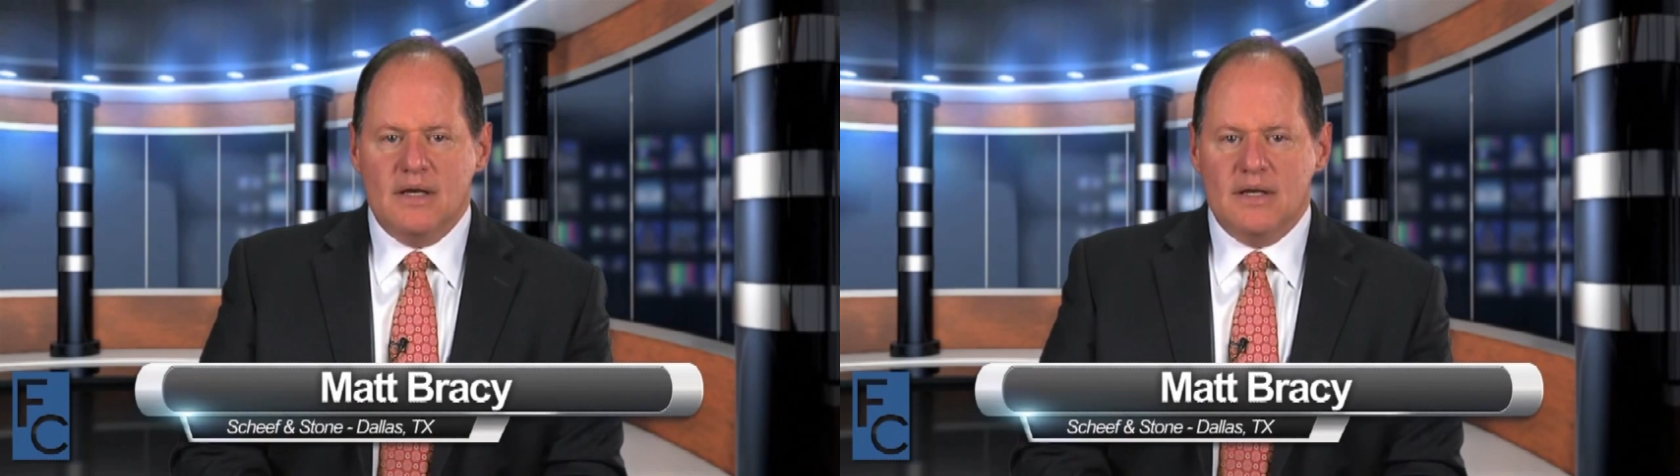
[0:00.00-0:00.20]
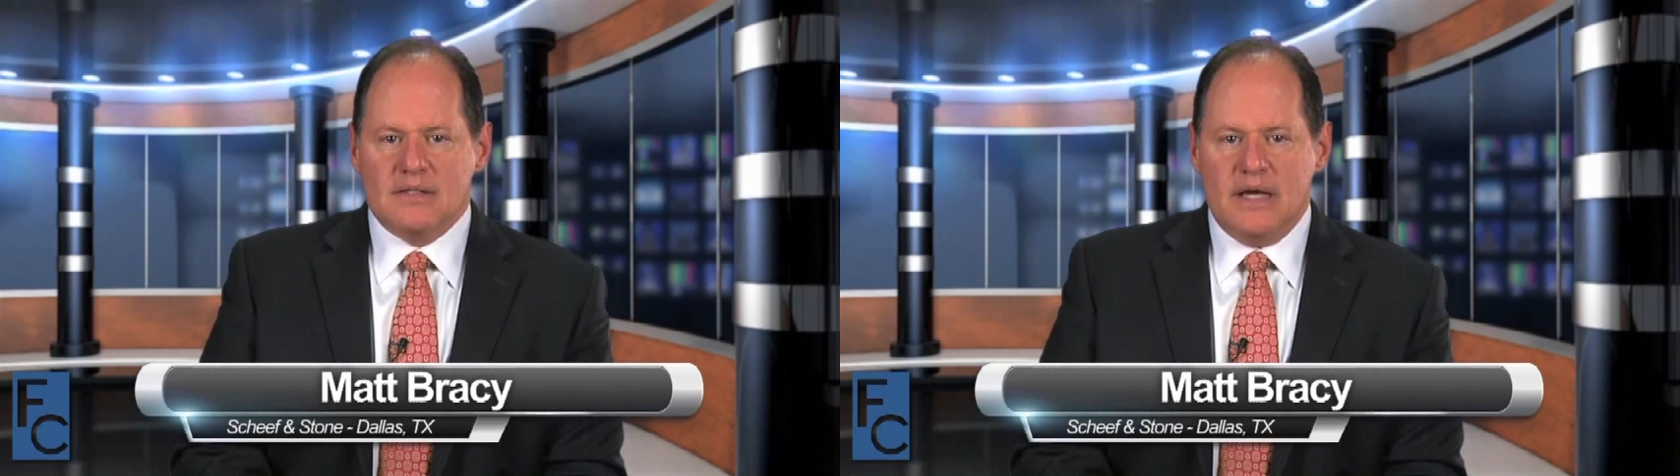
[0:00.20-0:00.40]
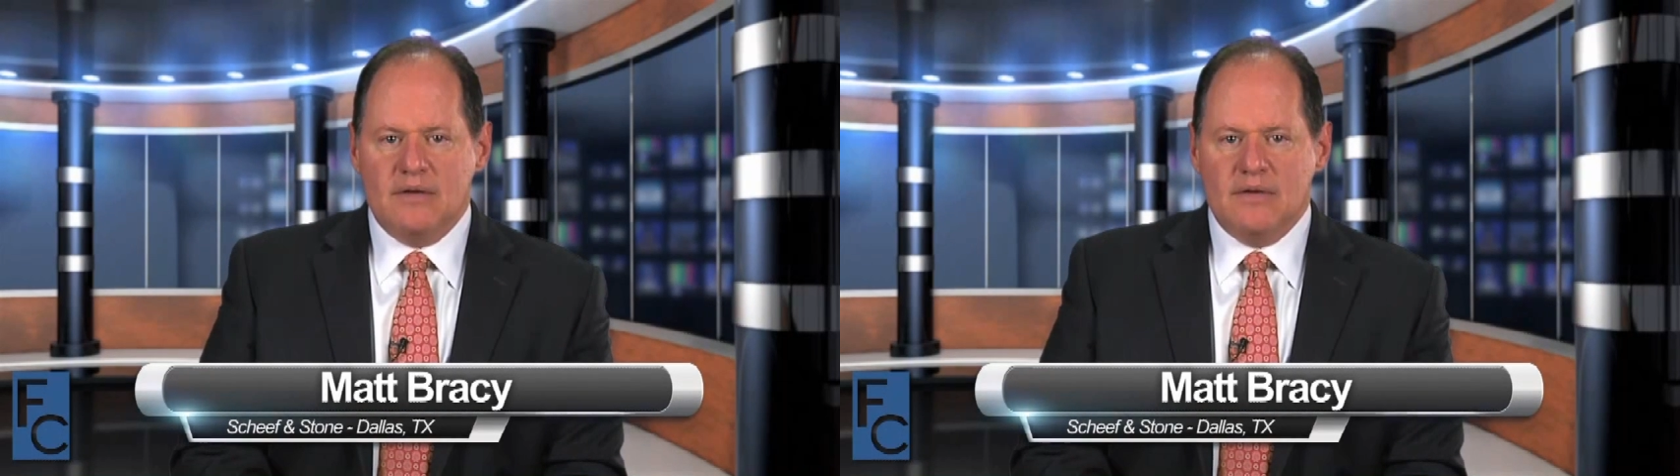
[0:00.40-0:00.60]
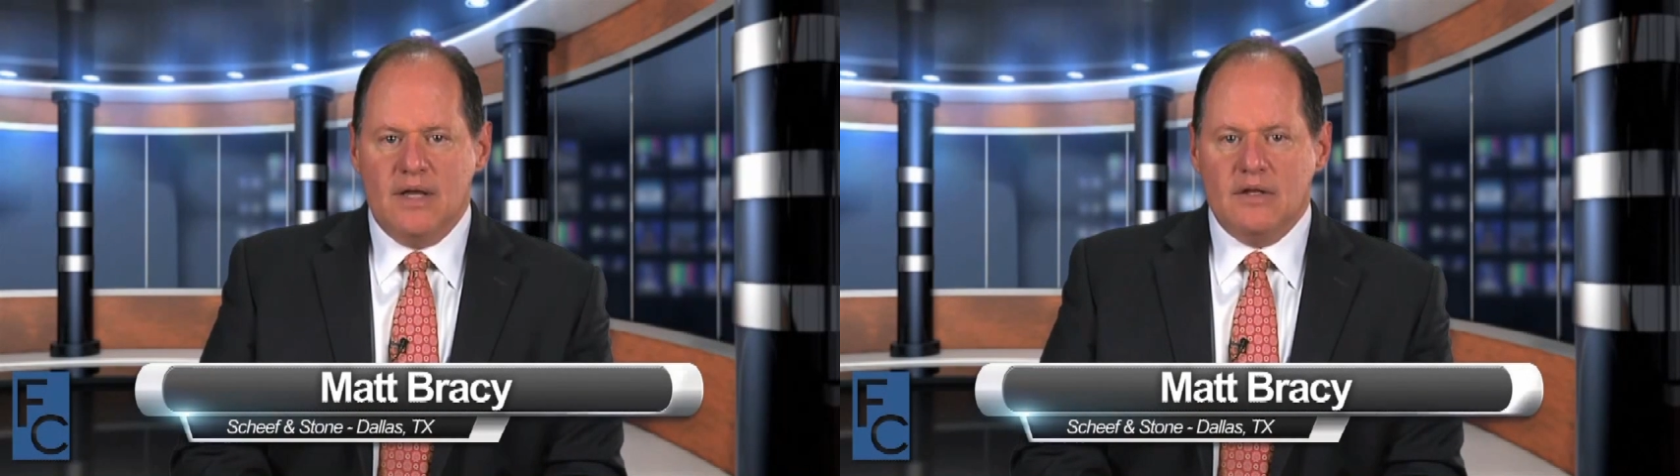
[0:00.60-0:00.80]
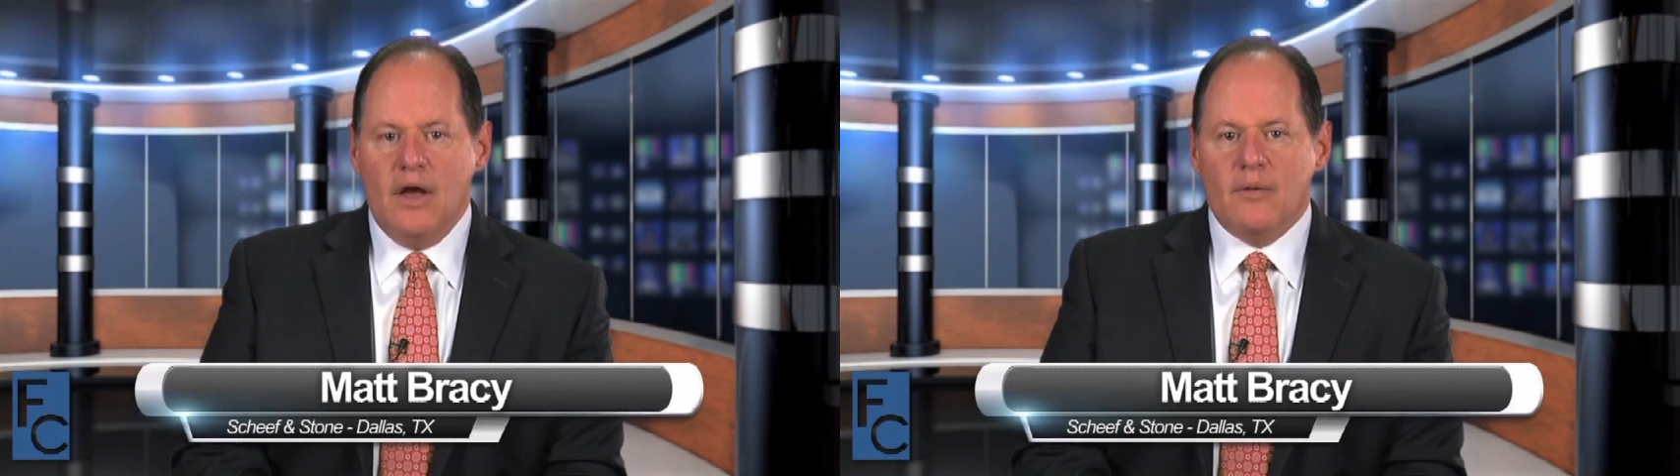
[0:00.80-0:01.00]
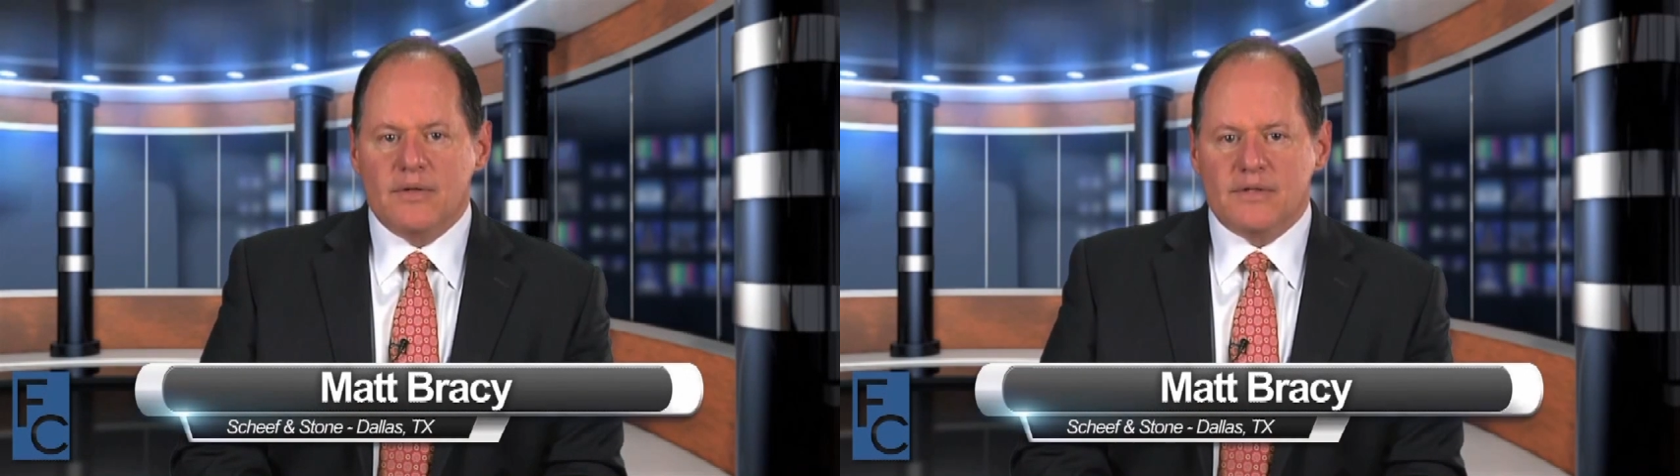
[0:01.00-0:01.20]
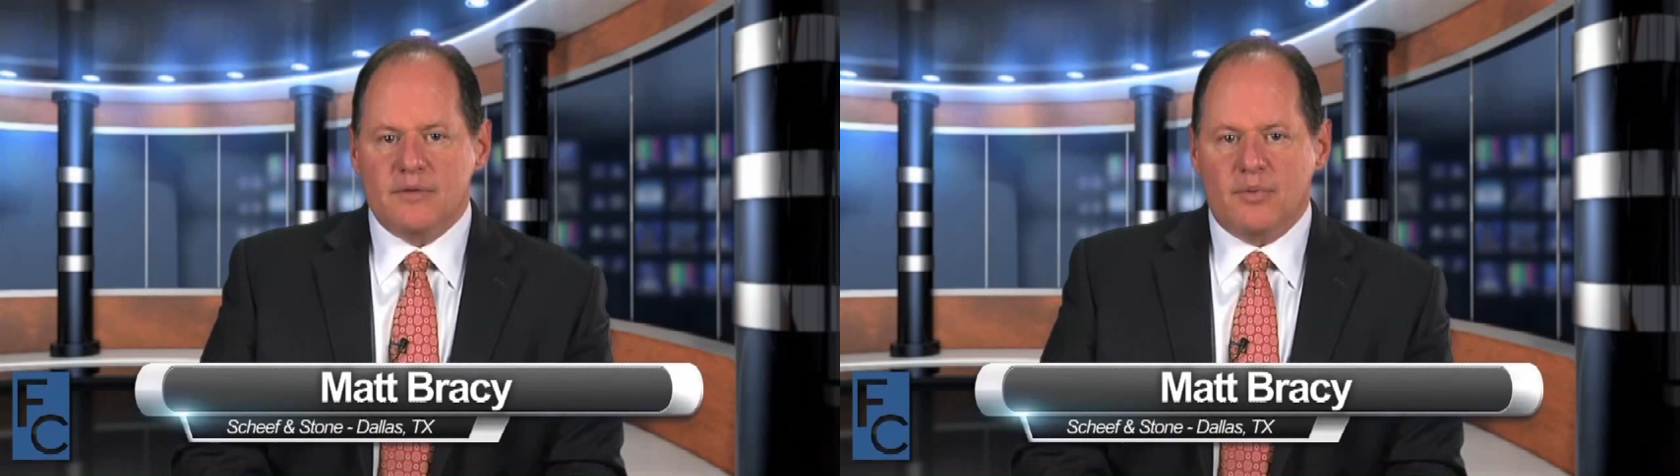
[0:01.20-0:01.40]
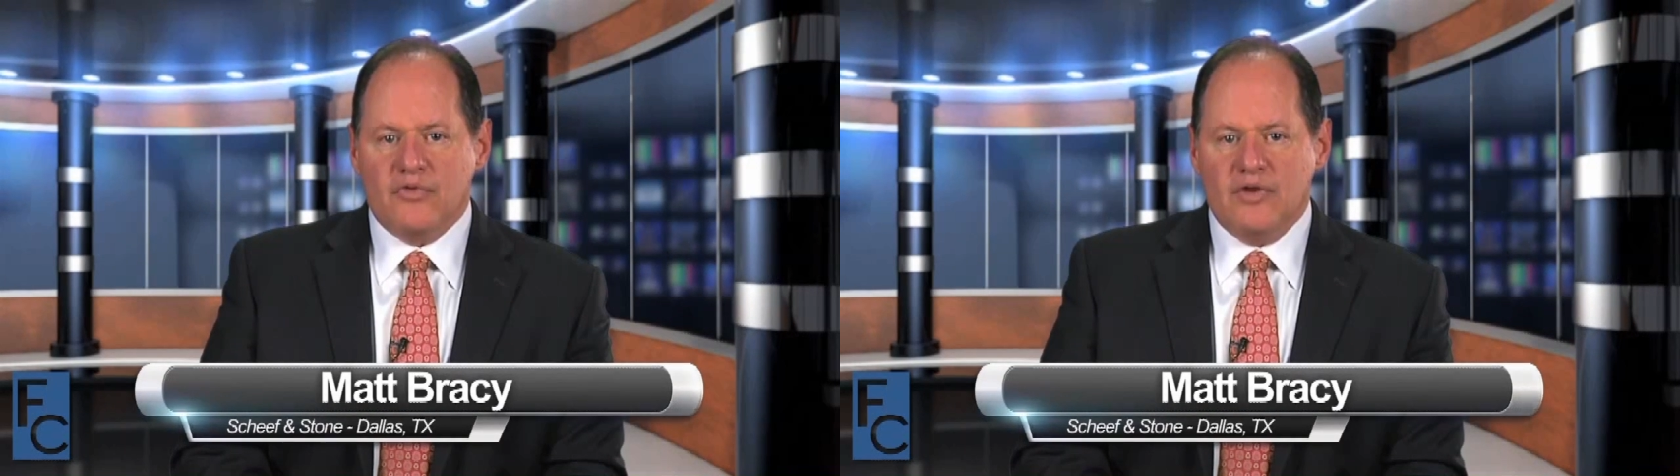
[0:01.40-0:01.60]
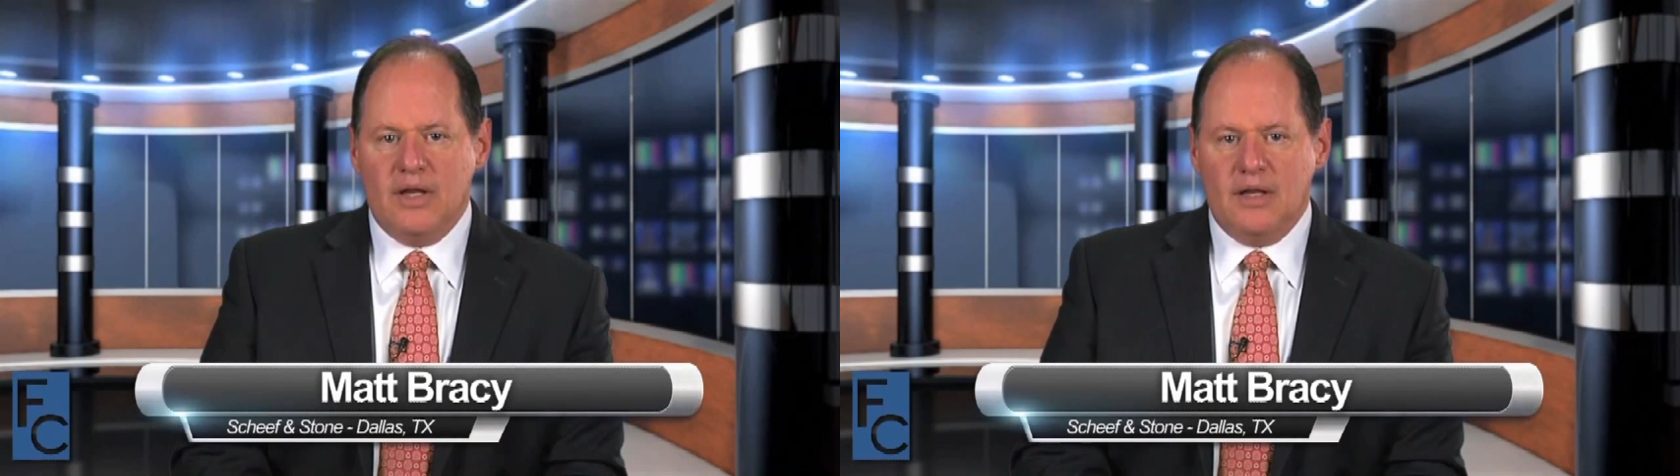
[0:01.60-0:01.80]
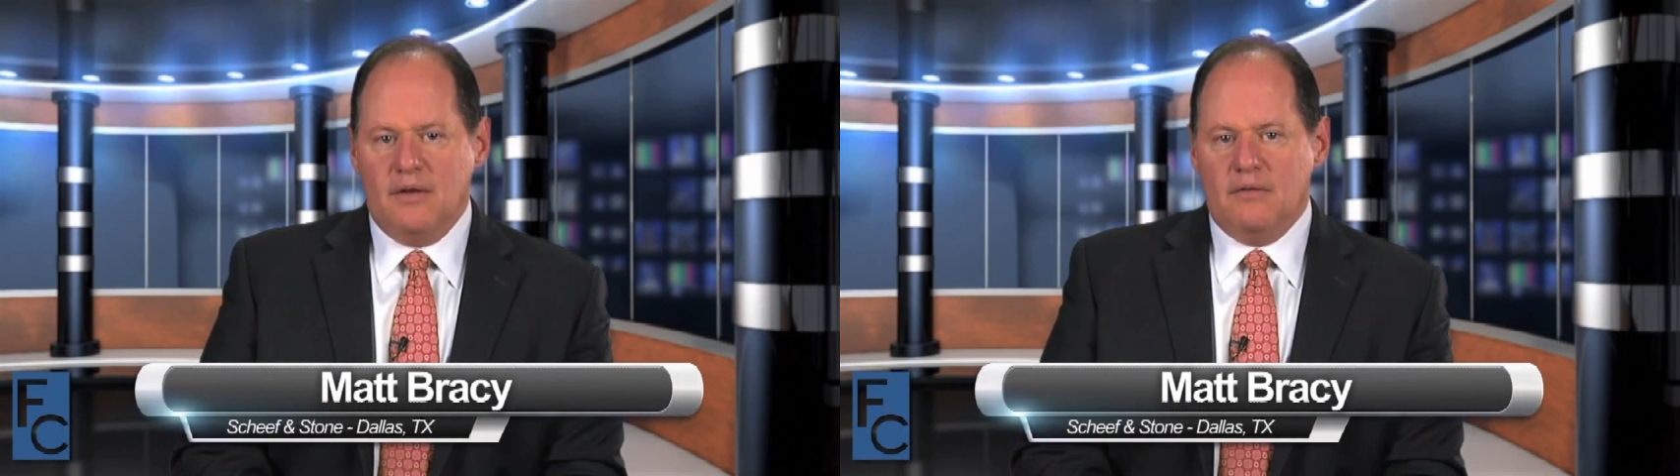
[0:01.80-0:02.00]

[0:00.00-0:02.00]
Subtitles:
is that you get notice of the proceeding,